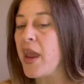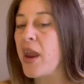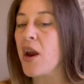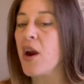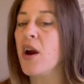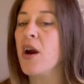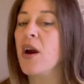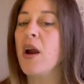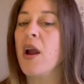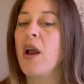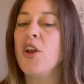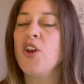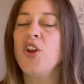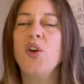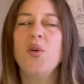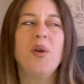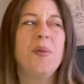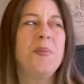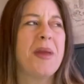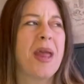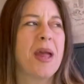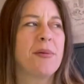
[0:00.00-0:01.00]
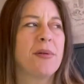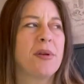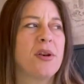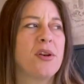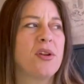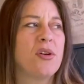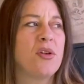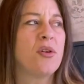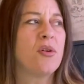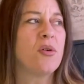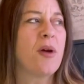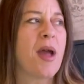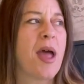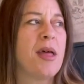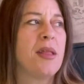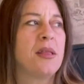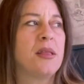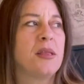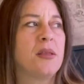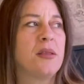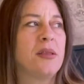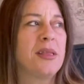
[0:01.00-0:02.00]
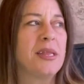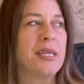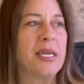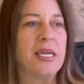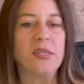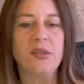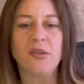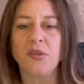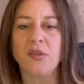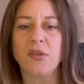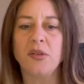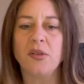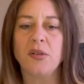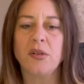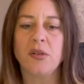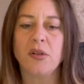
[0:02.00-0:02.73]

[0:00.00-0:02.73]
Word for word: air, you would be able to do at least